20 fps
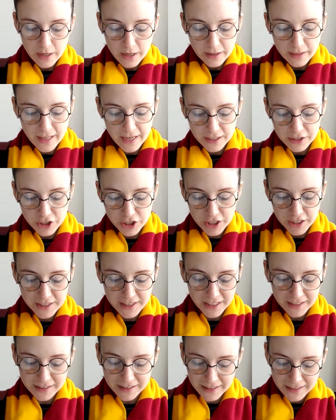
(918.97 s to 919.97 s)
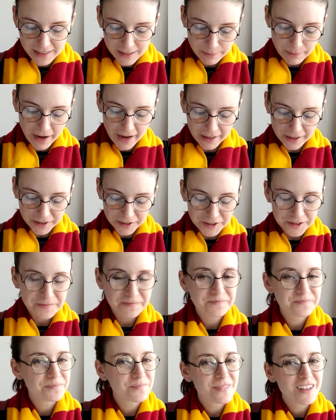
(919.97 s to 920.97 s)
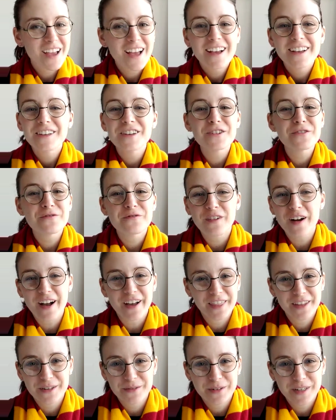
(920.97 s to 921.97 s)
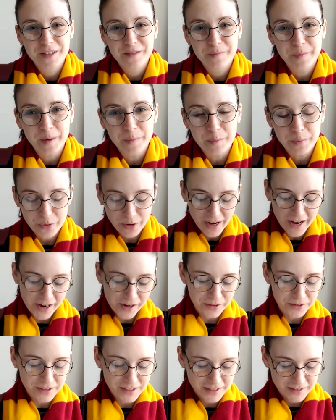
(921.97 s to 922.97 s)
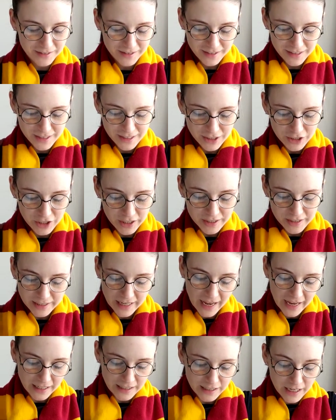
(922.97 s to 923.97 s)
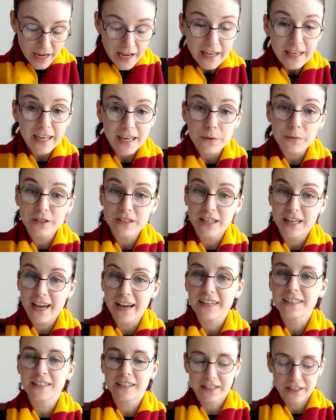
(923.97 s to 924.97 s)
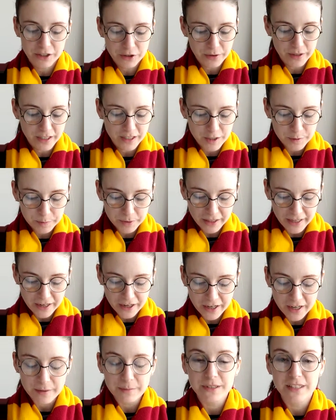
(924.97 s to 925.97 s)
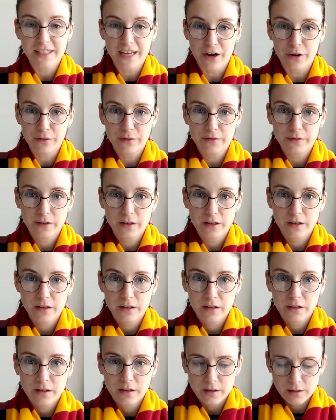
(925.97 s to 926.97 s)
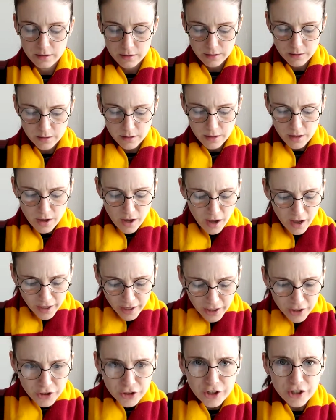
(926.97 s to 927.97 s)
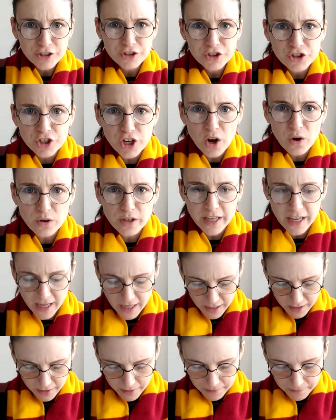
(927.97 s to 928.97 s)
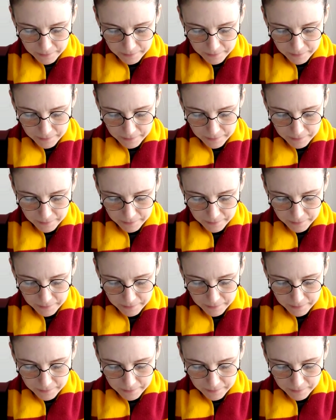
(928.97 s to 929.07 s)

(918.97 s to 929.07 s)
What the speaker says: Then she suddenly smiled. Your father would have been proud, she said. He was an excellent Quidditch player himself. You're joking!